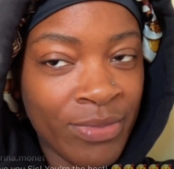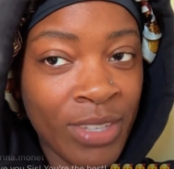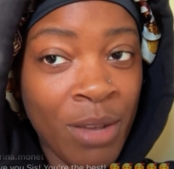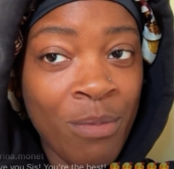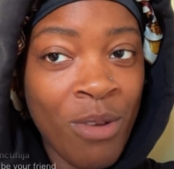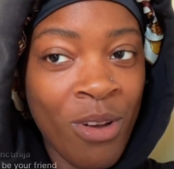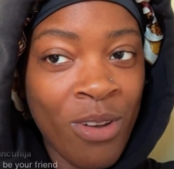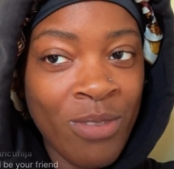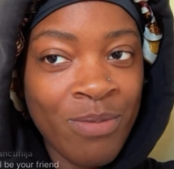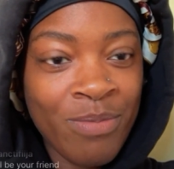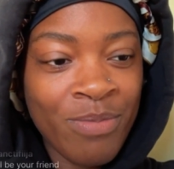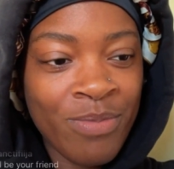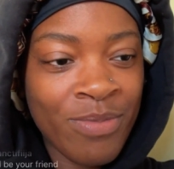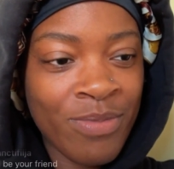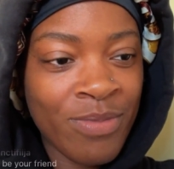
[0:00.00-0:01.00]
Come on,
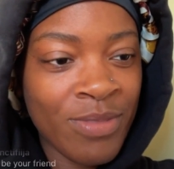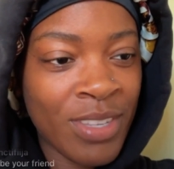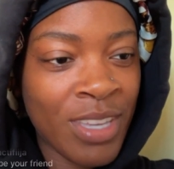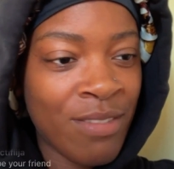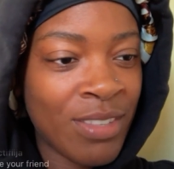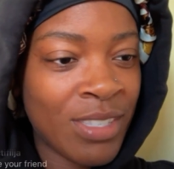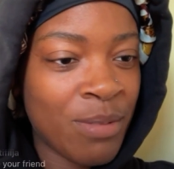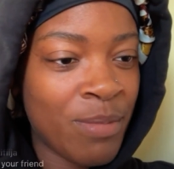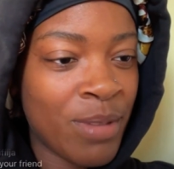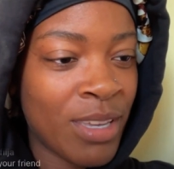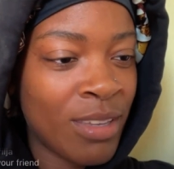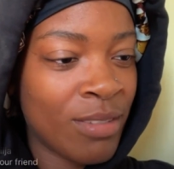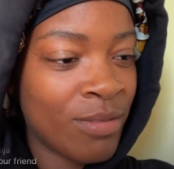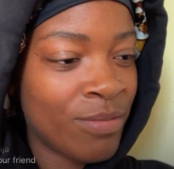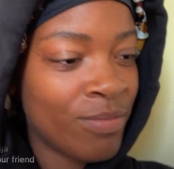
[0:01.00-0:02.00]
give it to
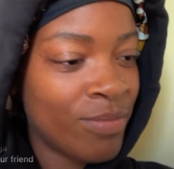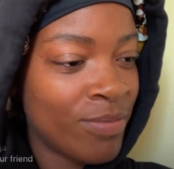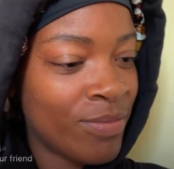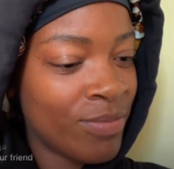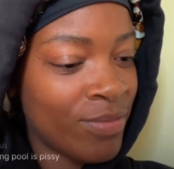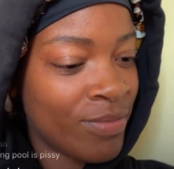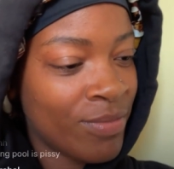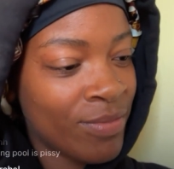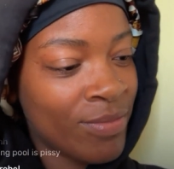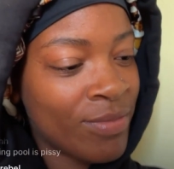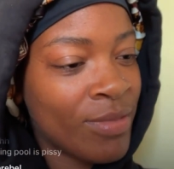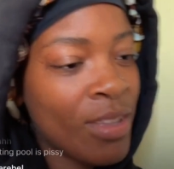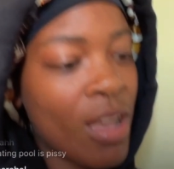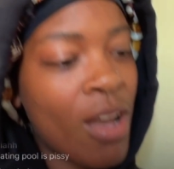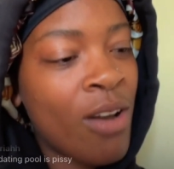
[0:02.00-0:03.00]
me.
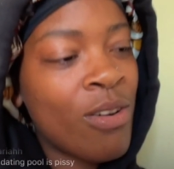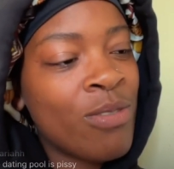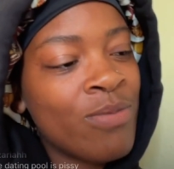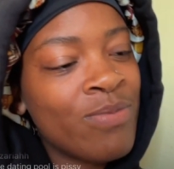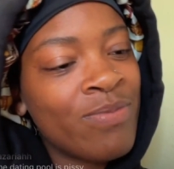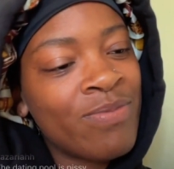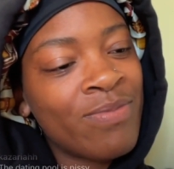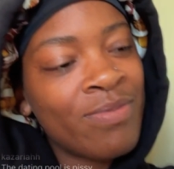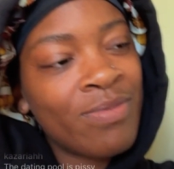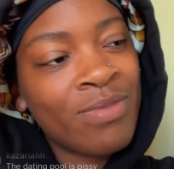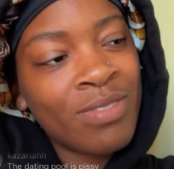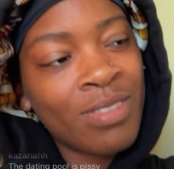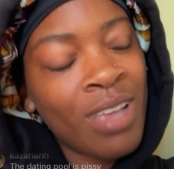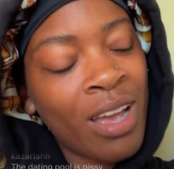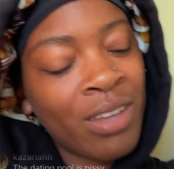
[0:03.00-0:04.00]
Oh,
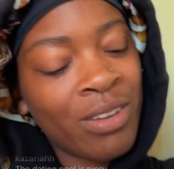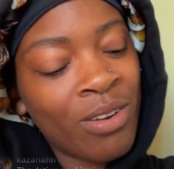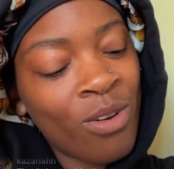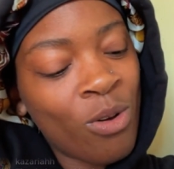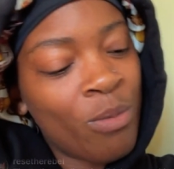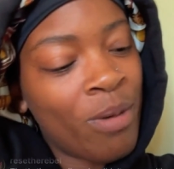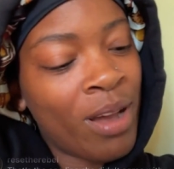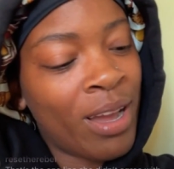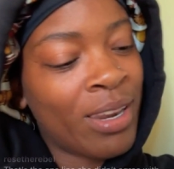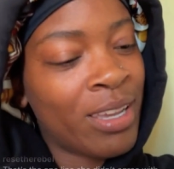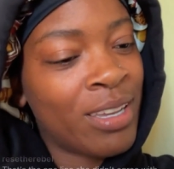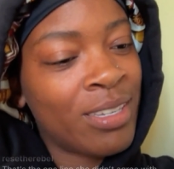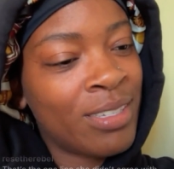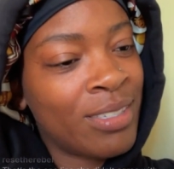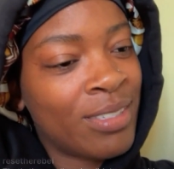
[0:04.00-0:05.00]
not your whole body.